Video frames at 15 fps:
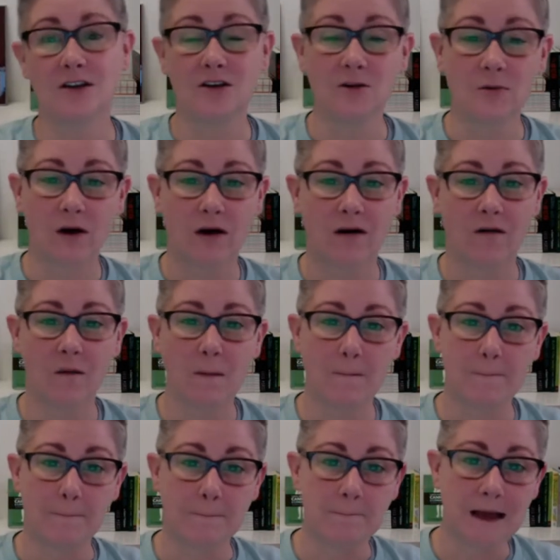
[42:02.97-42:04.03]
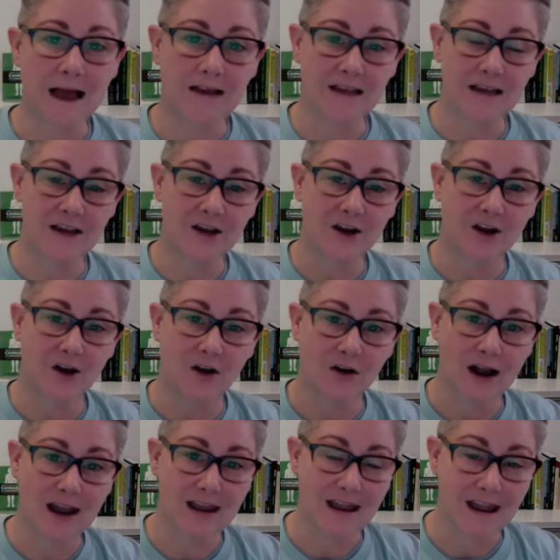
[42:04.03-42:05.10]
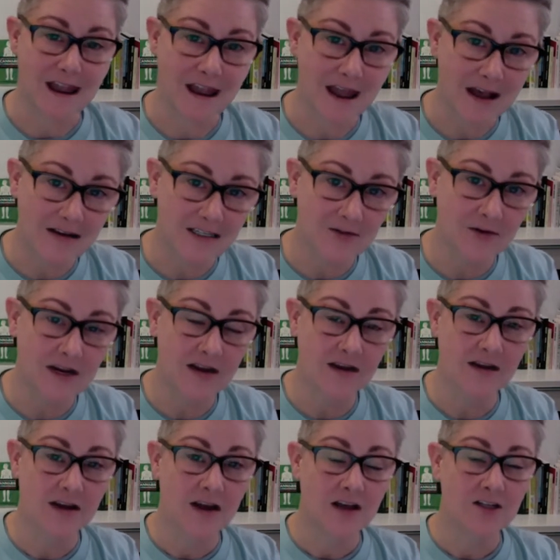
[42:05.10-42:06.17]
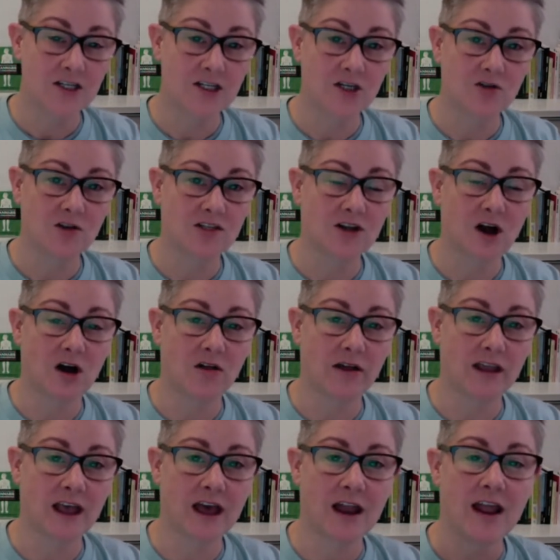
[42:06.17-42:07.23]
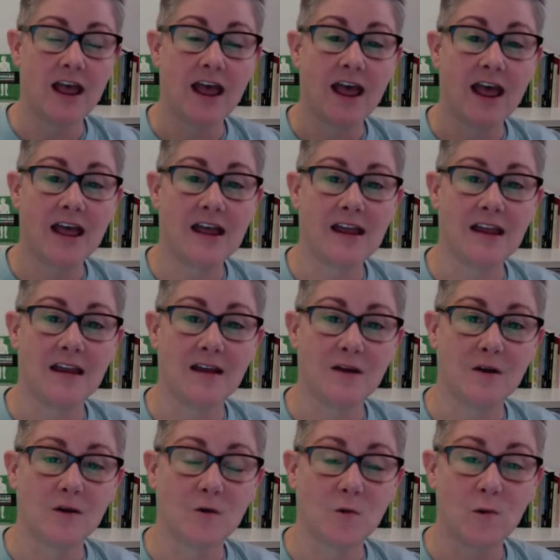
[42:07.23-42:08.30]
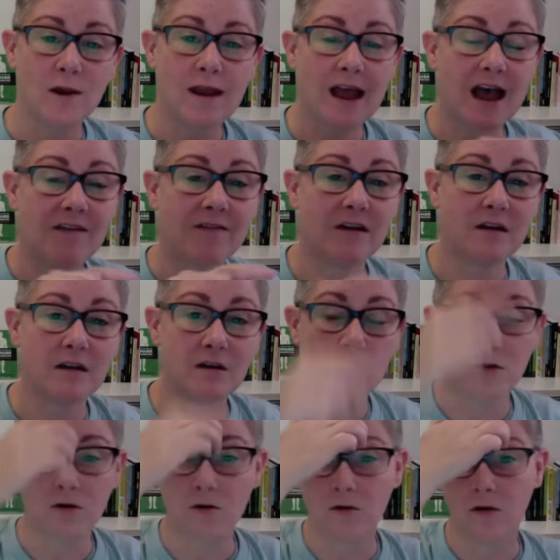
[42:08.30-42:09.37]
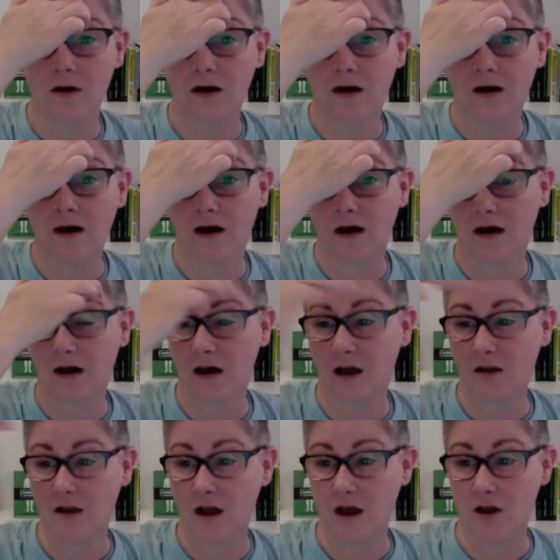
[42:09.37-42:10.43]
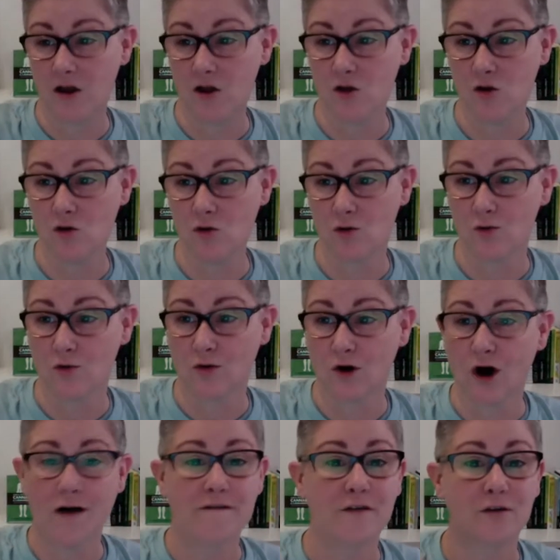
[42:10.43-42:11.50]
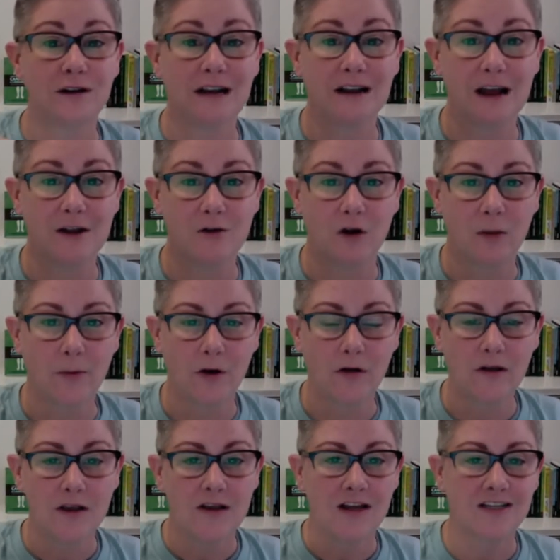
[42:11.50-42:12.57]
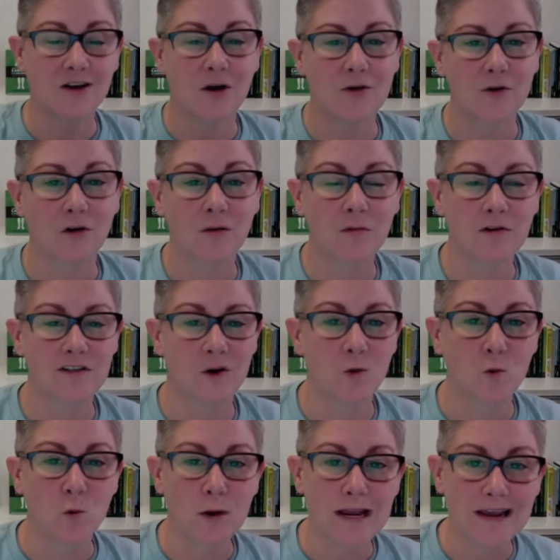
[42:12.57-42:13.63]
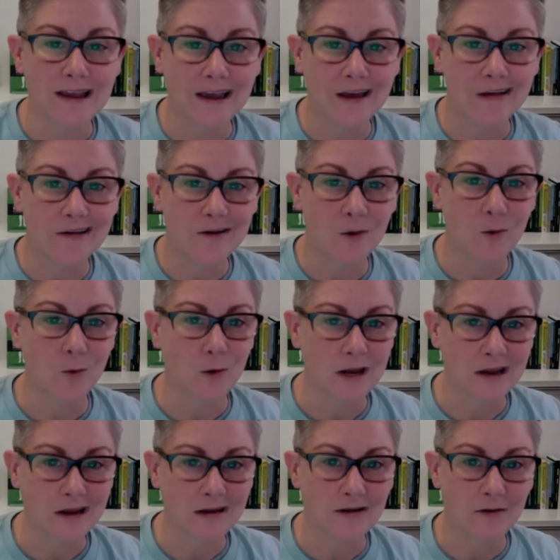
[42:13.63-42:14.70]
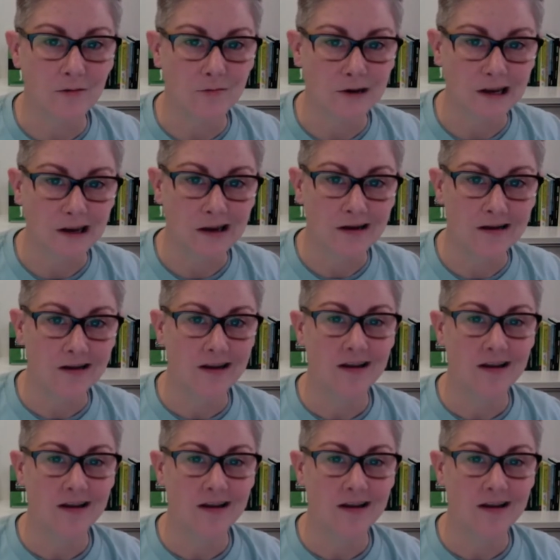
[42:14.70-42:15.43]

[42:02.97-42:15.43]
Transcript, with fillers: you all back here next week to do this all again. Hey, we have a new uh, a, a new offering at N O R M L. It's called N O R M L's Weekend Weed Read.